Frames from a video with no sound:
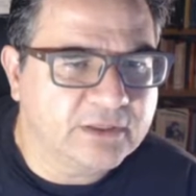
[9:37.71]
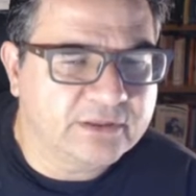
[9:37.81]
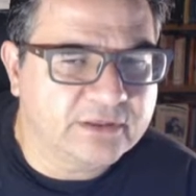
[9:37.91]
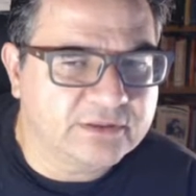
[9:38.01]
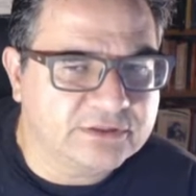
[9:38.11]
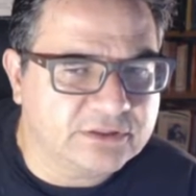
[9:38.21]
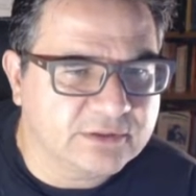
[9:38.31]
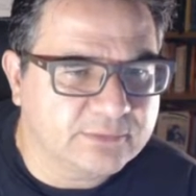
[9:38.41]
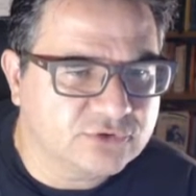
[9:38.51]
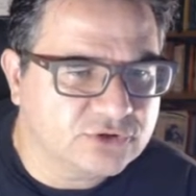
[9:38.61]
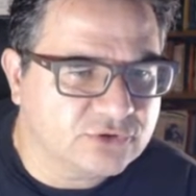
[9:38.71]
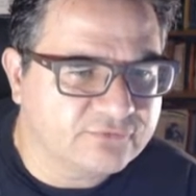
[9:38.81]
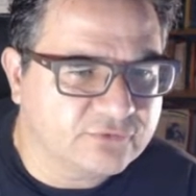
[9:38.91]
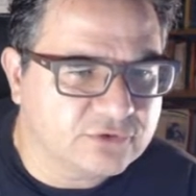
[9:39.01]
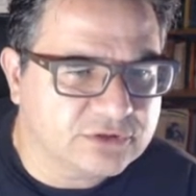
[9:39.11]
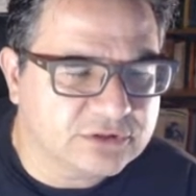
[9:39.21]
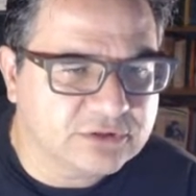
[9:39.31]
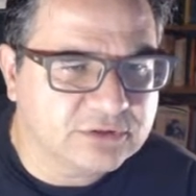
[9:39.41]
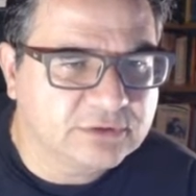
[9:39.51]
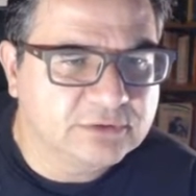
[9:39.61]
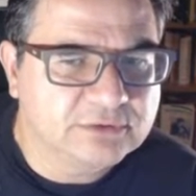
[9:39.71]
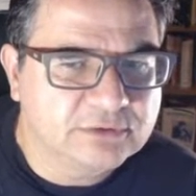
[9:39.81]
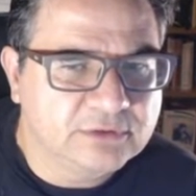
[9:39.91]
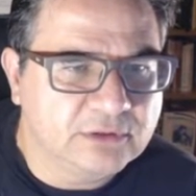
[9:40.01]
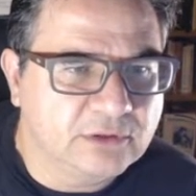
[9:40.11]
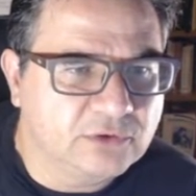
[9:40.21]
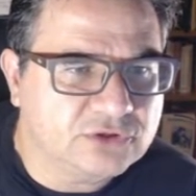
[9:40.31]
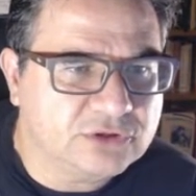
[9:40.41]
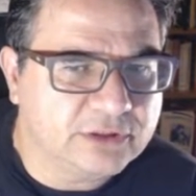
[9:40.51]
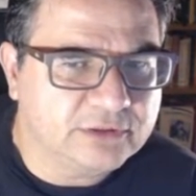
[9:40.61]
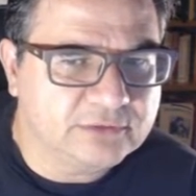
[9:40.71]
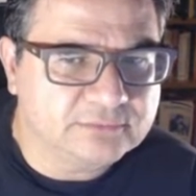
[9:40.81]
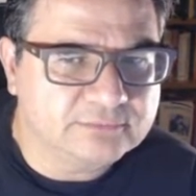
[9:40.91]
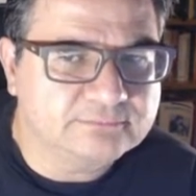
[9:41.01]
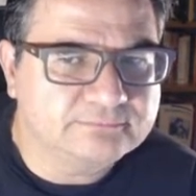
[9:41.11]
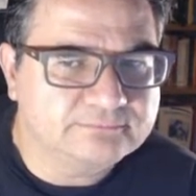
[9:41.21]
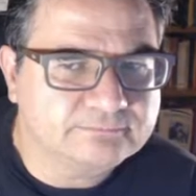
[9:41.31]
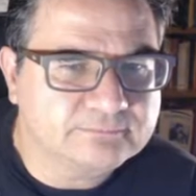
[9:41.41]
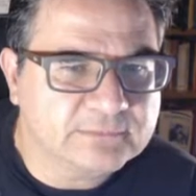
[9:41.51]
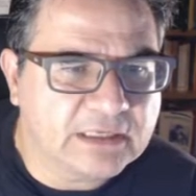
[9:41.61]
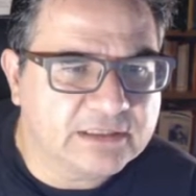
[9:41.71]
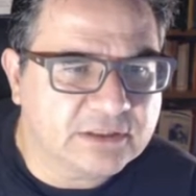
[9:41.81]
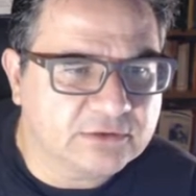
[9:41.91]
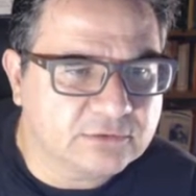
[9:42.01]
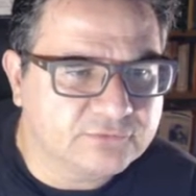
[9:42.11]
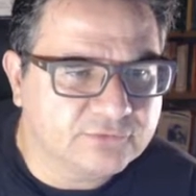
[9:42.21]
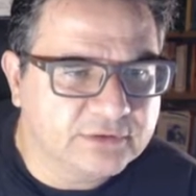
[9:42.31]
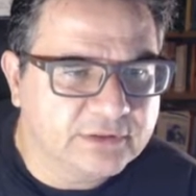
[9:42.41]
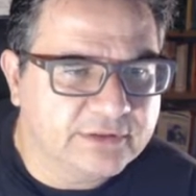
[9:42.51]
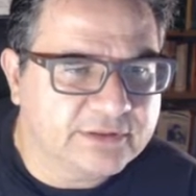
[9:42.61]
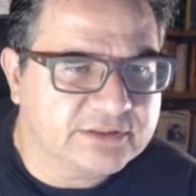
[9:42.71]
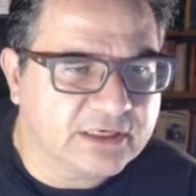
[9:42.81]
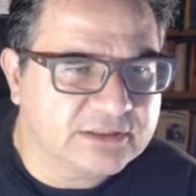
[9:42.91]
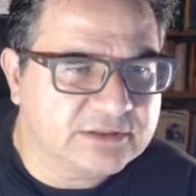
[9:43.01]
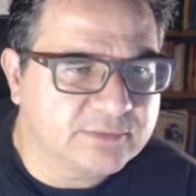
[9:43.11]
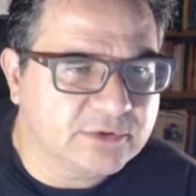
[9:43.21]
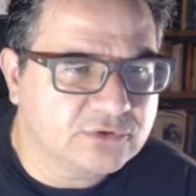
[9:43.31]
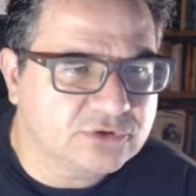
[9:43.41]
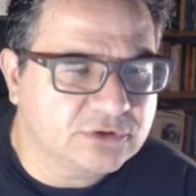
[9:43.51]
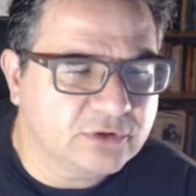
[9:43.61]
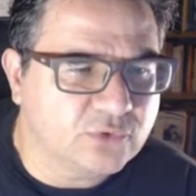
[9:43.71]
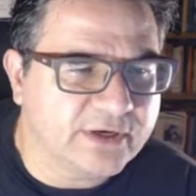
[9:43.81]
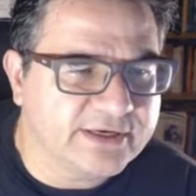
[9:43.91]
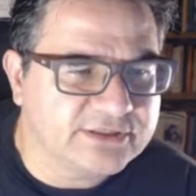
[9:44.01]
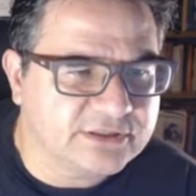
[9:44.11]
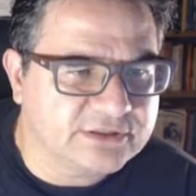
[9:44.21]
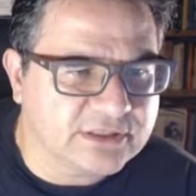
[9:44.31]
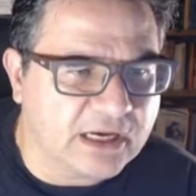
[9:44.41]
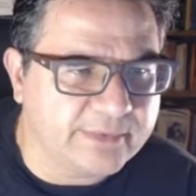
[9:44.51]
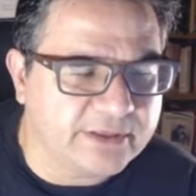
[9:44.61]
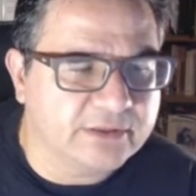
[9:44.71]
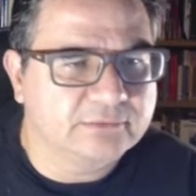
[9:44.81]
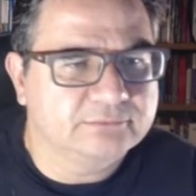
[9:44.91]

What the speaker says: and king d6. The position, of course, is lost, and Alexandrov resigns because rook a6 is coming.